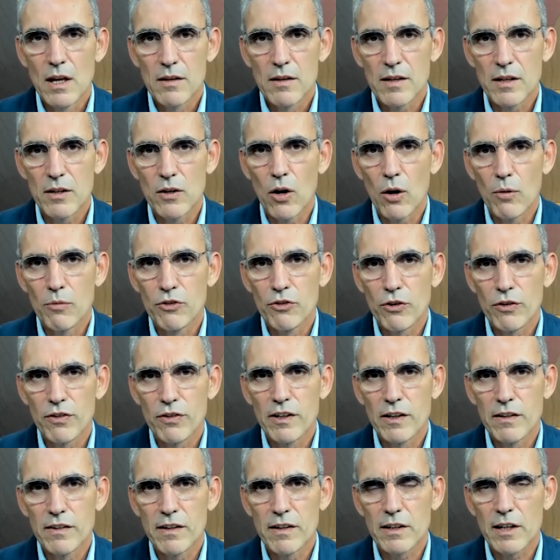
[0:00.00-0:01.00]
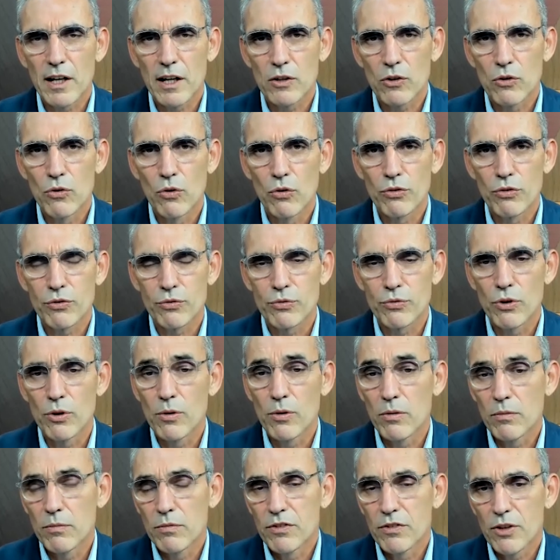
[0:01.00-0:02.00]
then obviously that can go
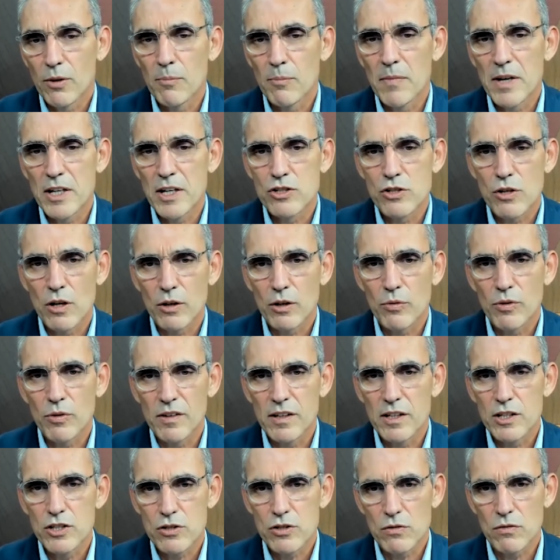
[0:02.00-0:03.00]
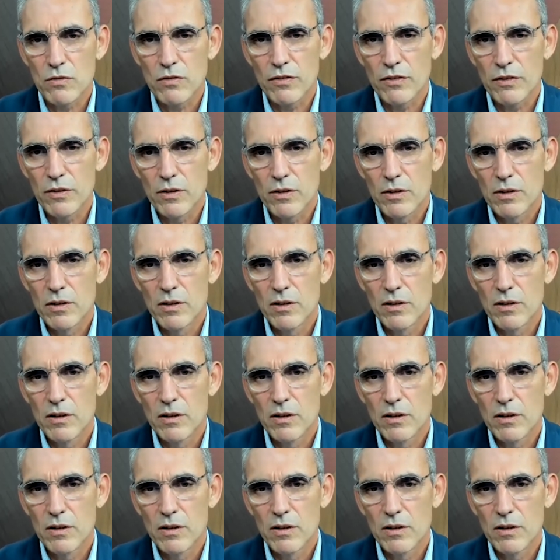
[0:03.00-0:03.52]
through some major acquisitions.